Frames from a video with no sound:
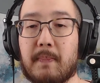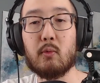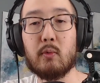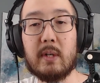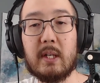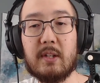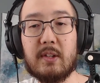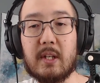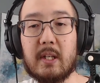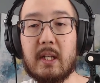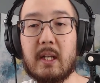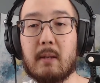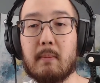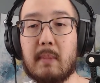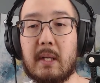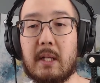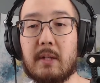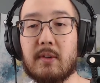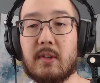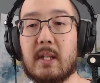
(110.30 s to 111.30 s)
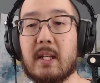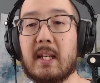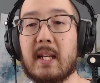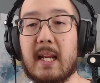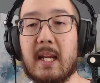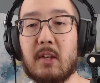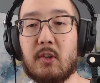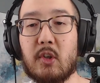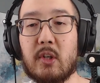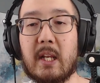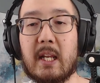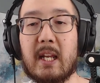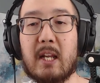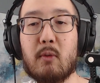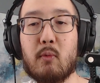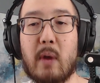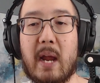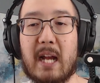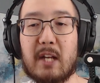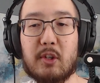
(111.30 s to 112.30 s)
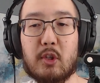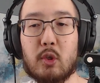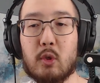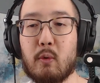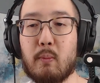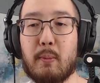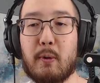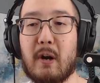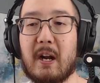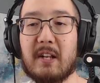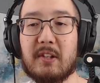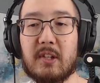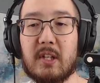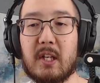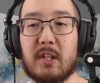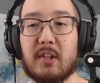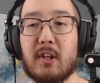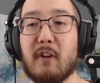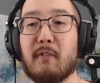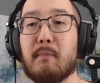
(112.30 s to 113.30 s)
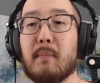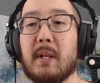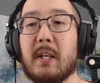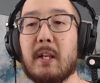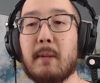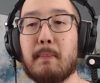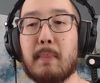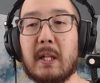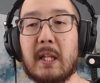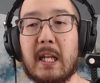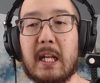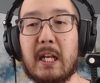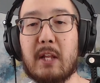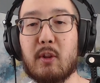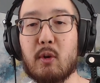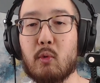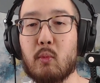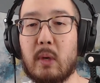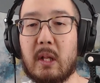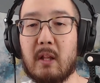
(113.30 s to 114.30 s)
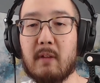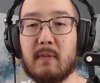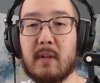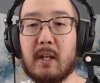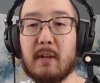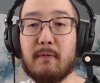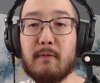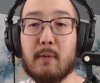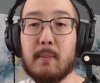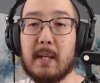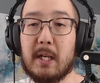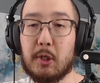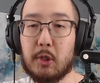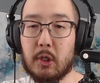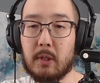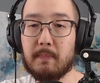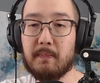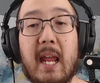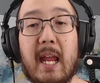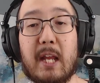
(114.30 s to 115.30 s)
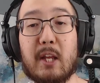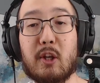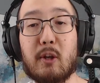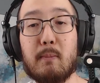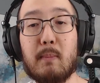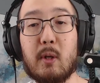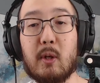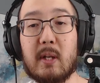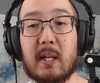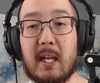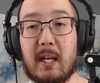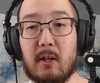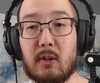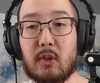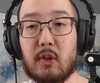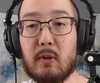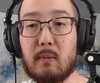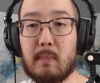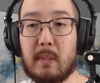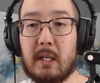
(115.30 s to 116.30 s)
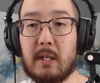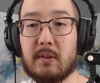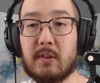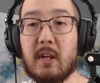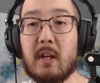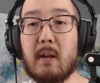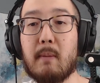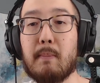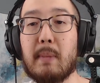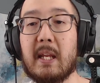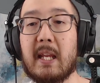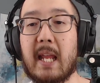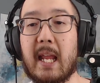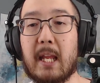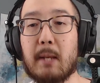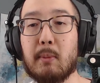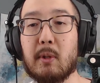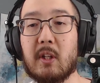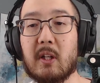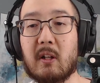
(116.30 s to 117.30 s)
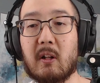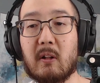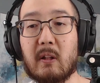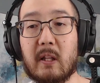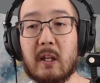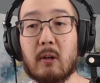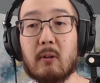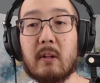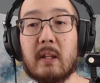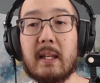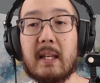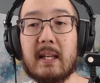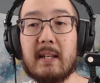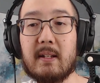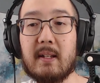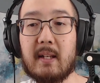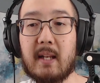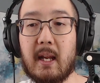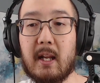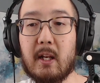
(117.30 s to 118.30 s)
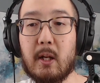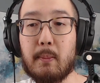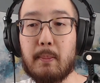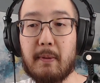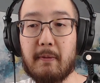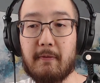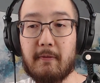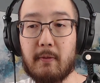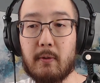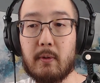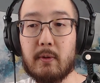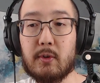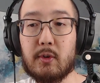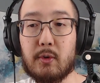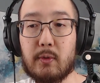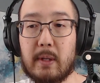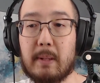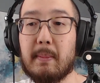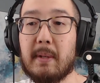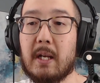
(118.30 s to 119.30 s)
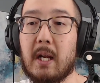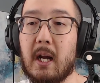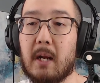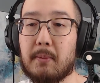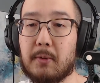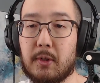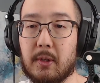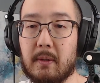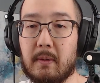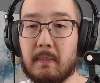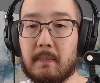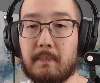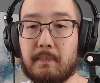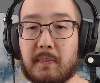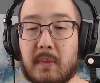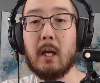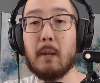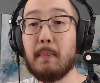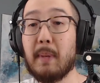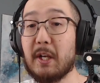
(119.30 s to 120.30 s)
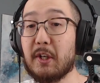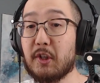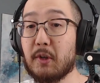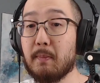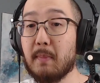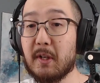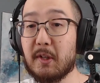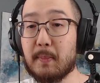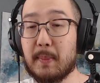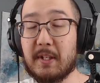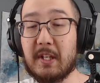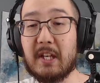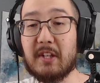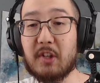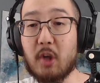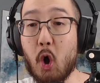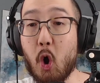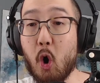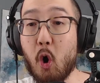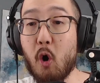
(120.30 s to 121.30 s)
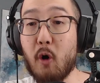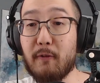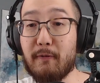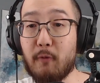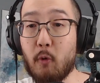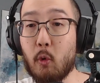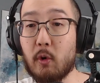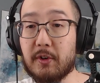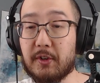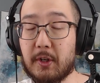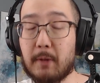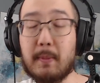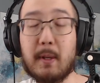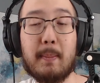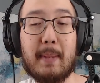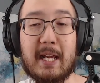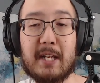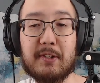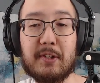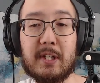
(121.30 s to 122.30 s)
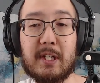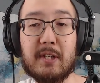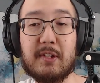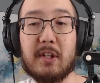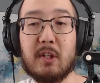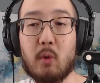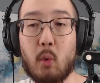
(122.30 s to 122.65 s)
Reasoning means engaging in a rational process of manipulating the relevant information. And communication means being able to clearly indicate a preferred treatment option. A patient must possess all 4 subcapacities in